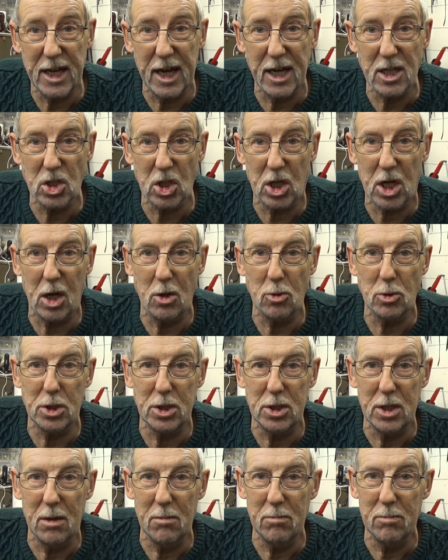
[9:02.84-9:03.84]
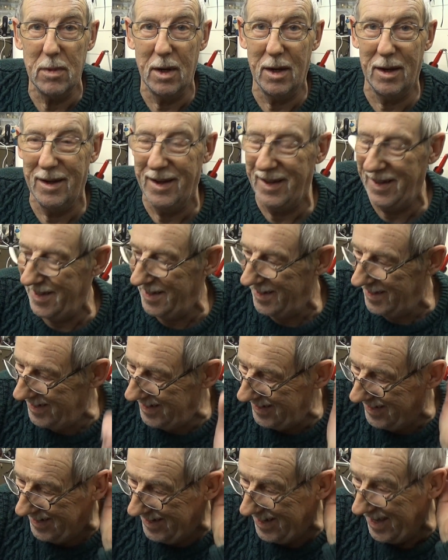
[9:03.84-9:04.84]
that as a closing number.
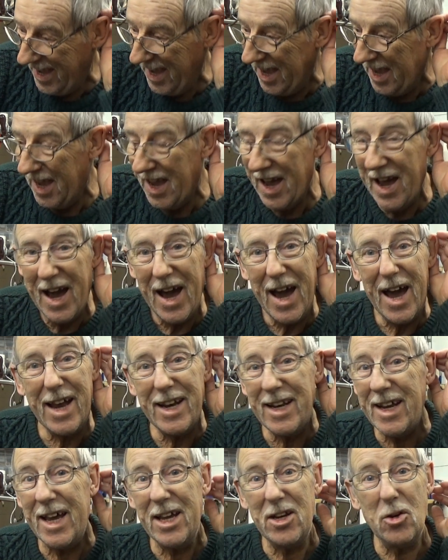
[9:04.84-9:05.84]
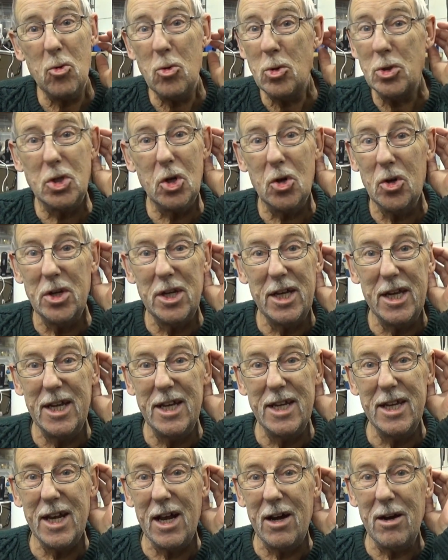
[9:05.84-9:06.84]
And they'd all join in,
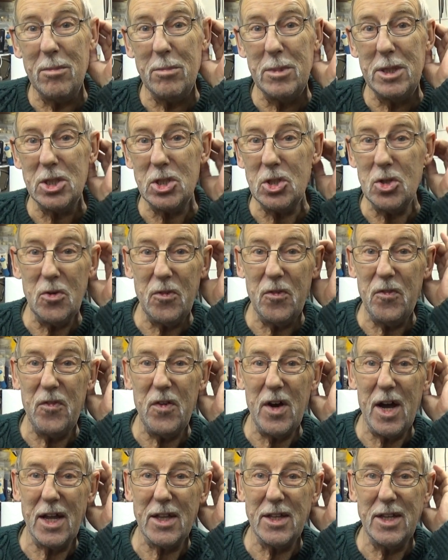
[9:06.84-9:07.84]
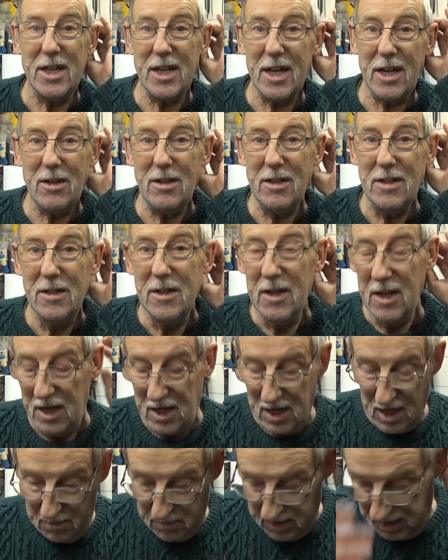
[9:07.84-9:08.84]
you know. I mean, it's good fun, you know.
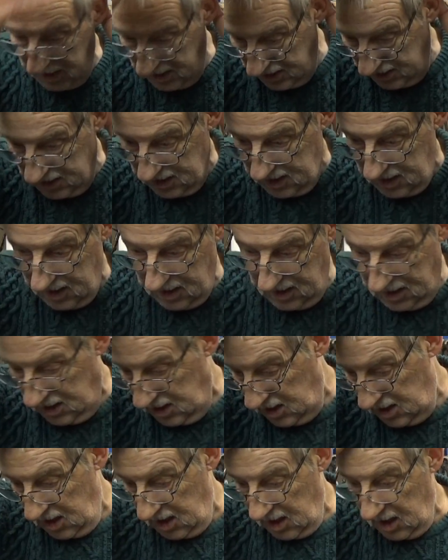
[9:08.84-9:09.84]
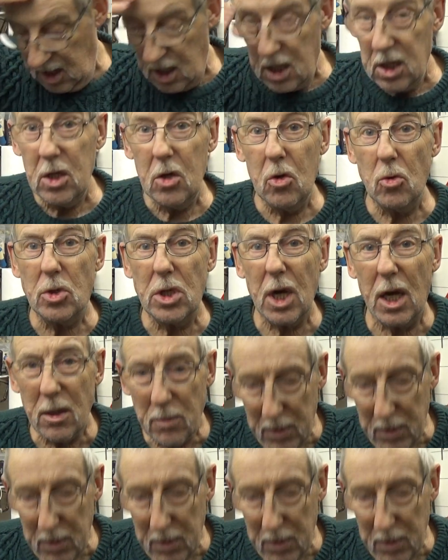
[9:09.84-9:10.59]
I mean, you'll take